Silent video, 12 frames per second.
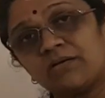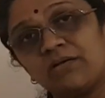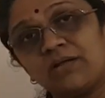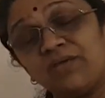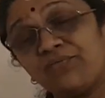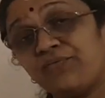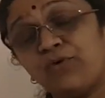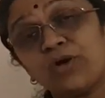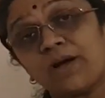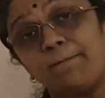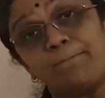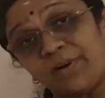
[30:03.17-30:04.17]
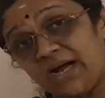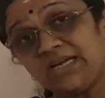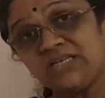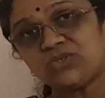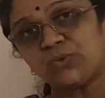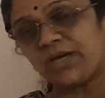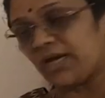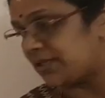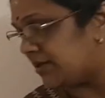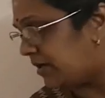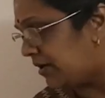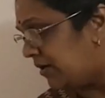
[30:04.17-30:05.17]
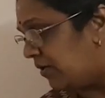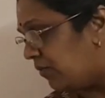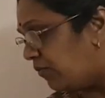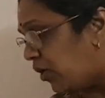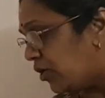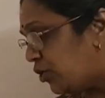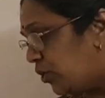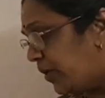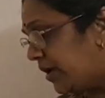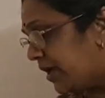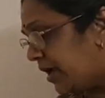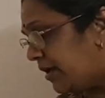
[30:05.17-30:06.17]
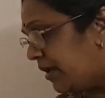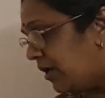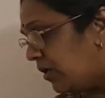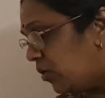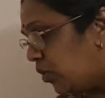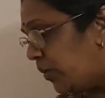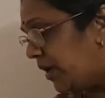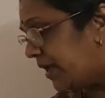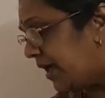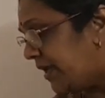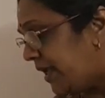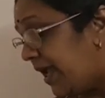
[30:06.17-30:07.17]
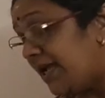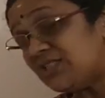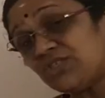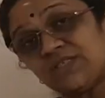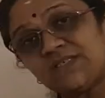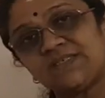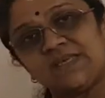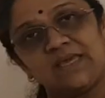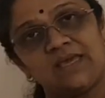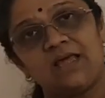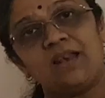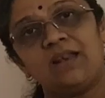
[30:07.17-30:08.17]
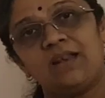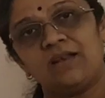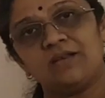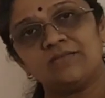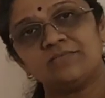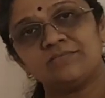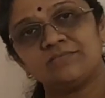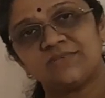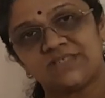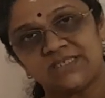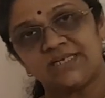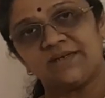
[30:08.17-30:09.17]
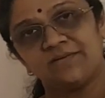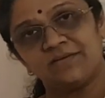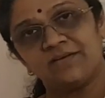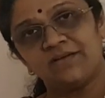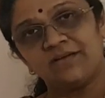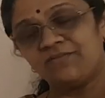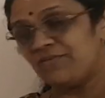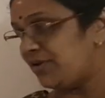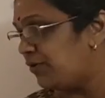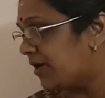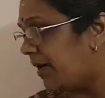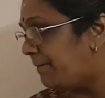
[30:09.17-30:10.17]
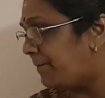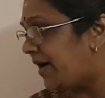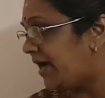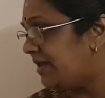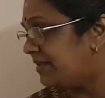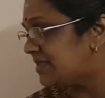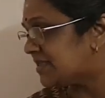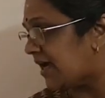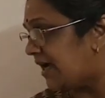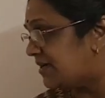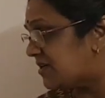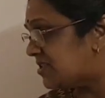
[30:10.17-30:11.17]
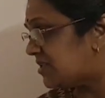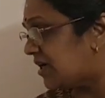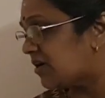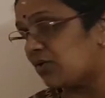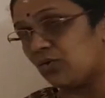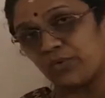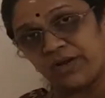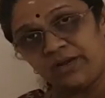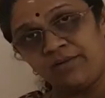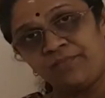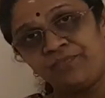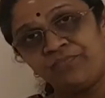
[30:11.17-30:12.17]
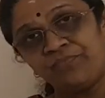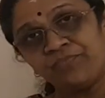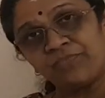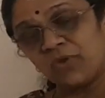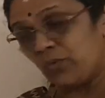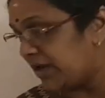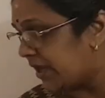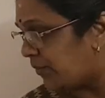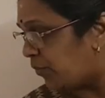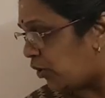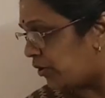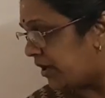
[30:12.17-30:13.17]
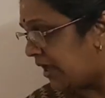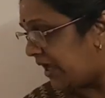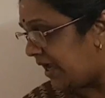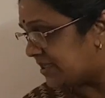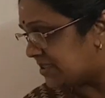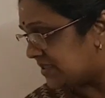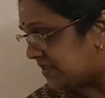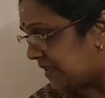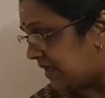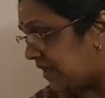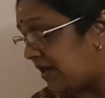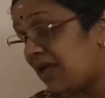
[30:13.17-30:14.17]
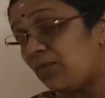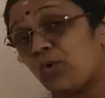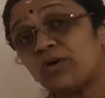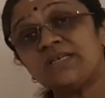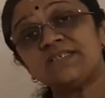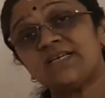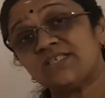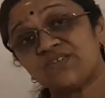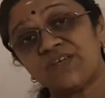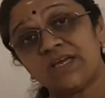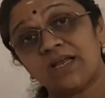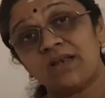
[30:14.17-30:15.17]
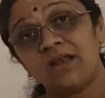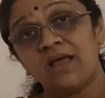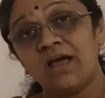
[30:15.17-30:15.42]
if you combine together, what you will get? You will get HCl. Isn't it? When you combine this hydrogen and chlorine, you will get what? HCl. And what is HCl?